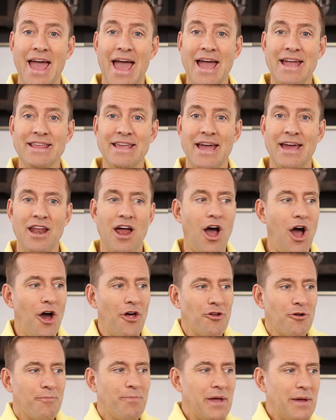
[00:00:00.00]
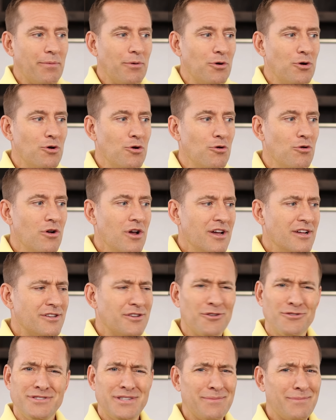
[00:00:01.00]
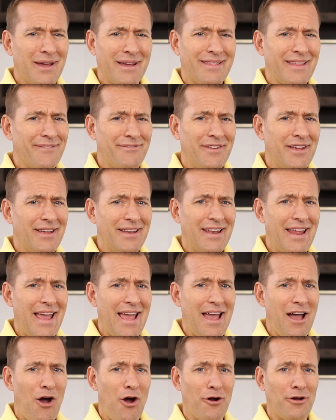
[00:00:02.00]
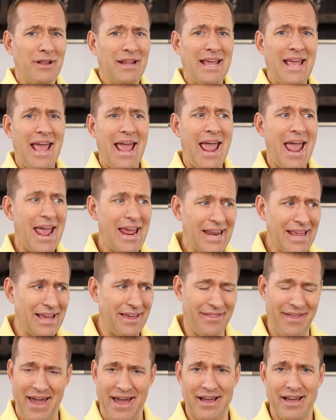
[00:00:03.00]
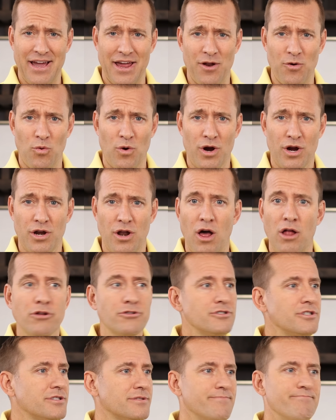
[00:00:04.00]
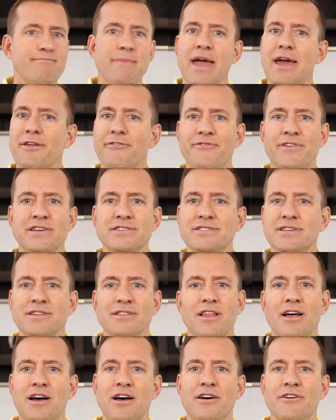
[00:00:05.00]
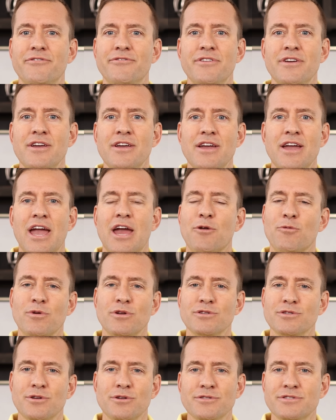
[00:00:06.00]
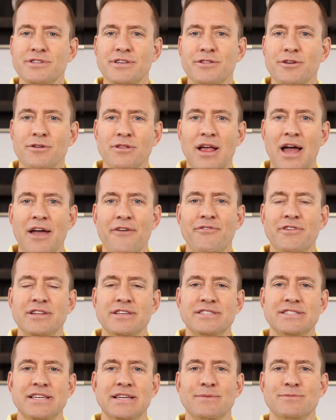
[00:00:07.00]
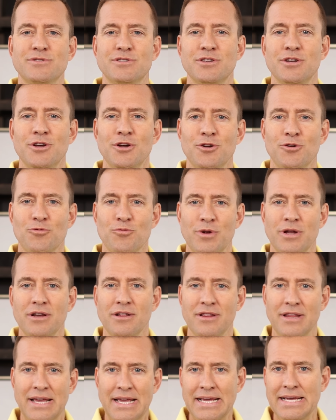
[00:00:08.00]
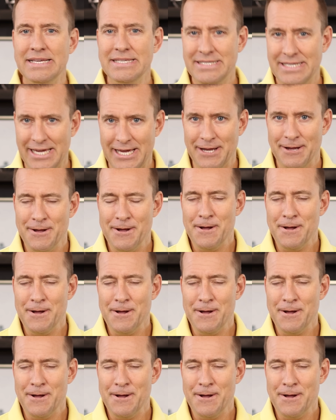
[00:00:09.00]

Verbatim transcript: And yet, other people who don't seem like they've done hardly any of that kind of work at all are just manifesting love and results in their life, and it seems real easy.